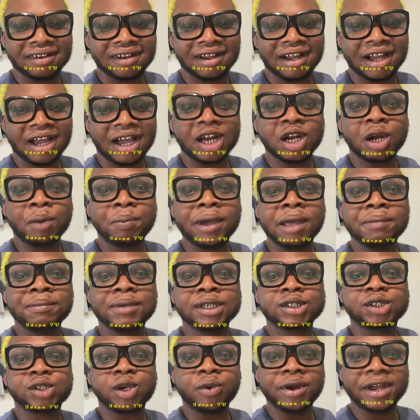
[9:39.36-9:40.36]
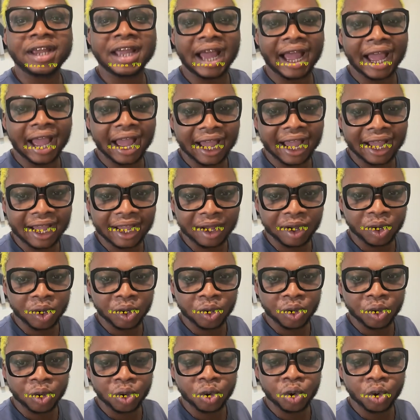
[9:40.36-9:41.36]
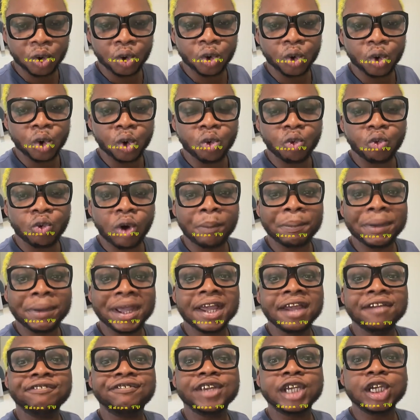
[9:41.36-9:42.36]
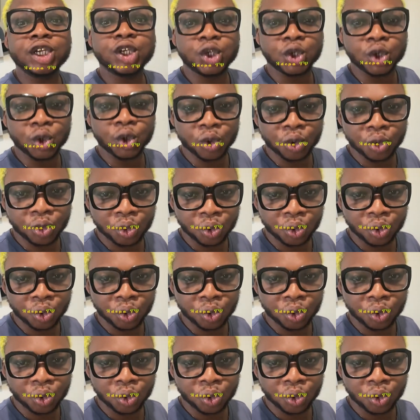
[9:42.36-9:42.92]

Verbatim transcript: anope me sorry ya wa be video